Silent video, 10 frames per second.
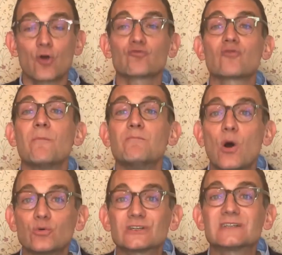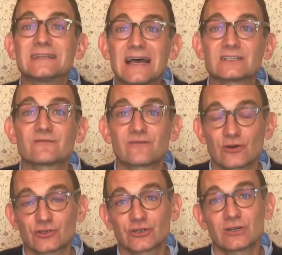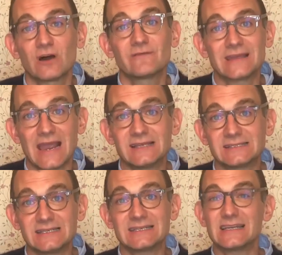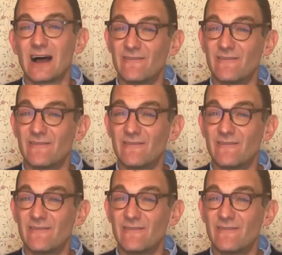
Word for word: remote test version of the A C T